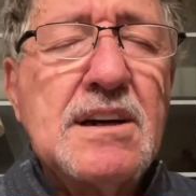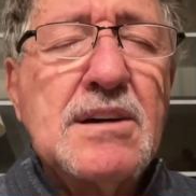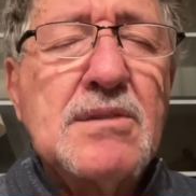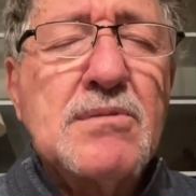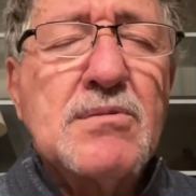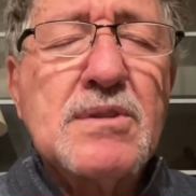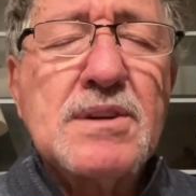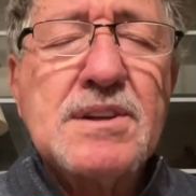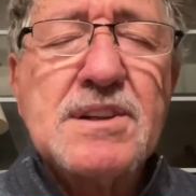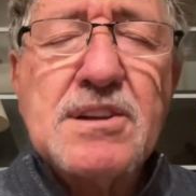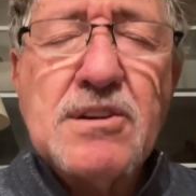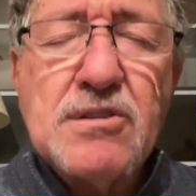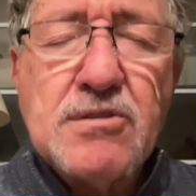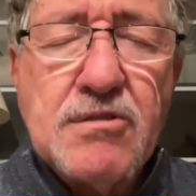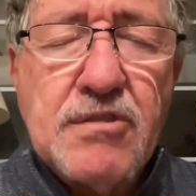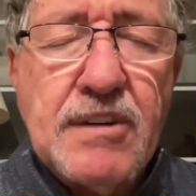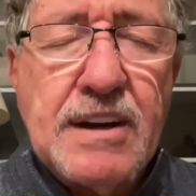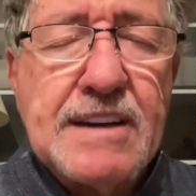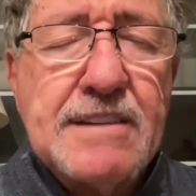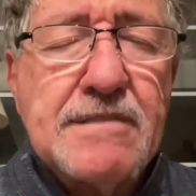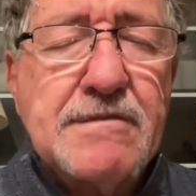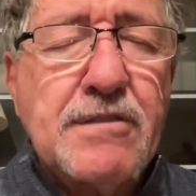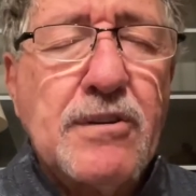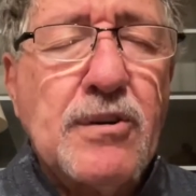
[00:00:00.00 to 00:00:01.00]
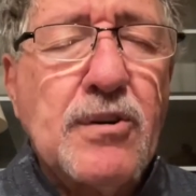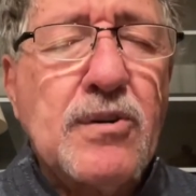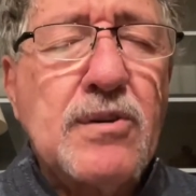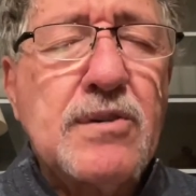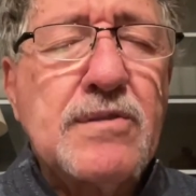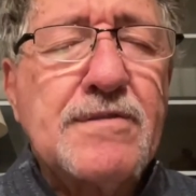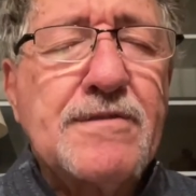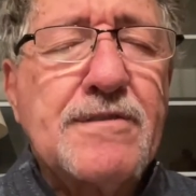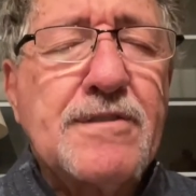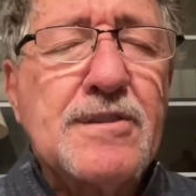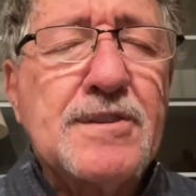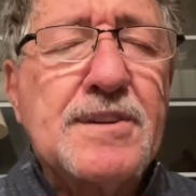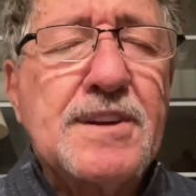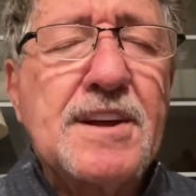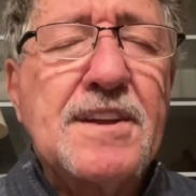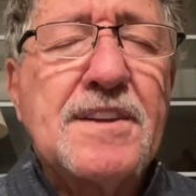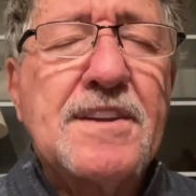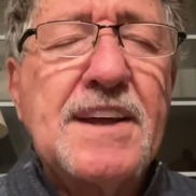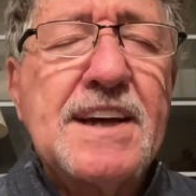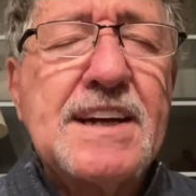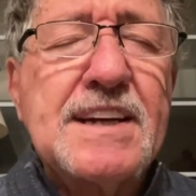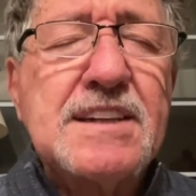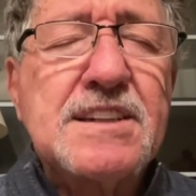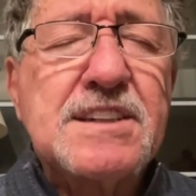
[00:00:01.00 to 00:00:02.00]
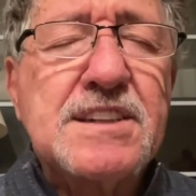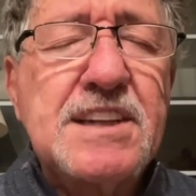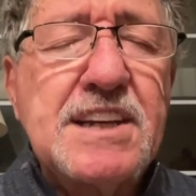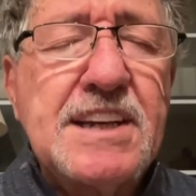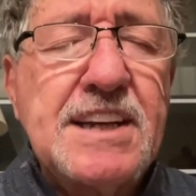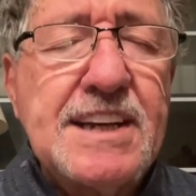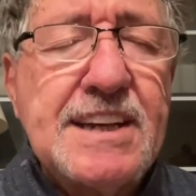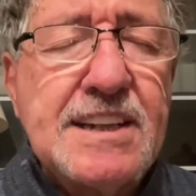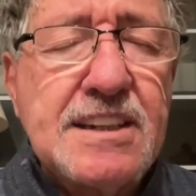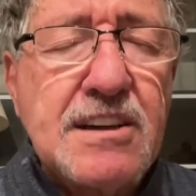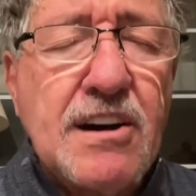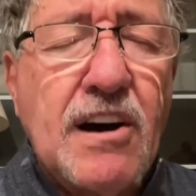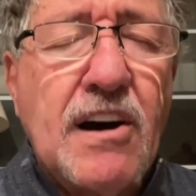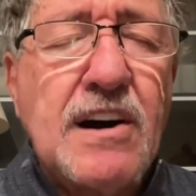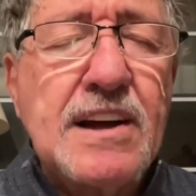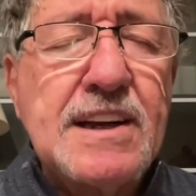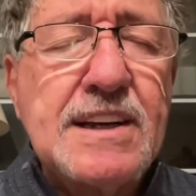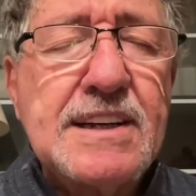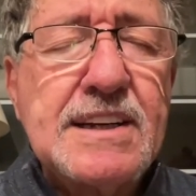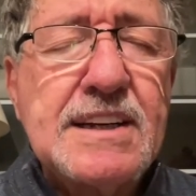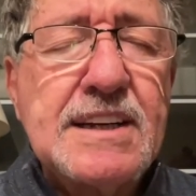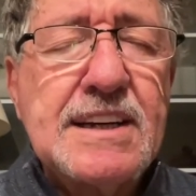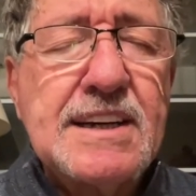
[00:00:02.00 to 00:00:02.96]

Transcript: We're so grateful for the things that he taught.